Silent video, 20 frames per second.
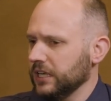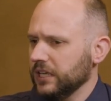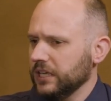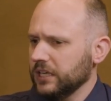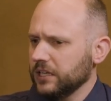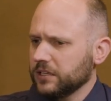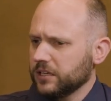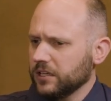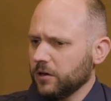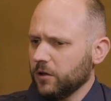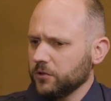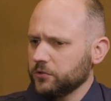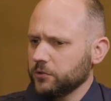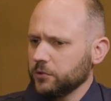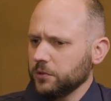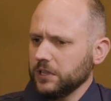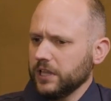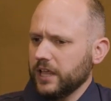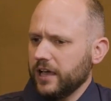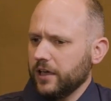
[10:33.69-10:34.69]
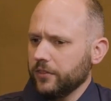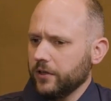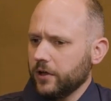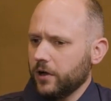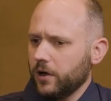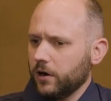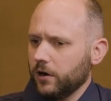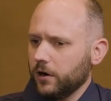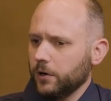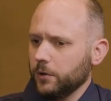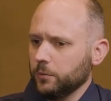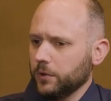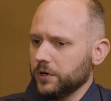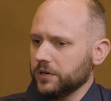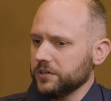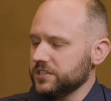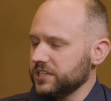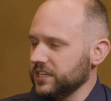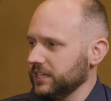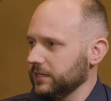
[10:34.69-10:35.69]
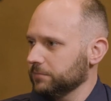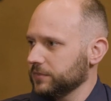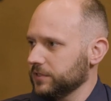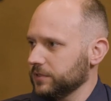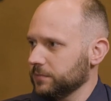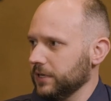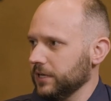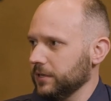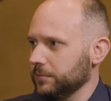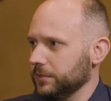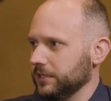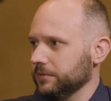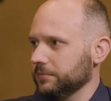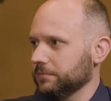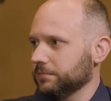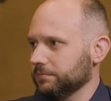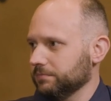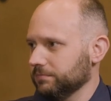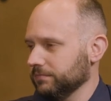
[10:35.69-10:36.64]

It can also allow the hardware team to maybe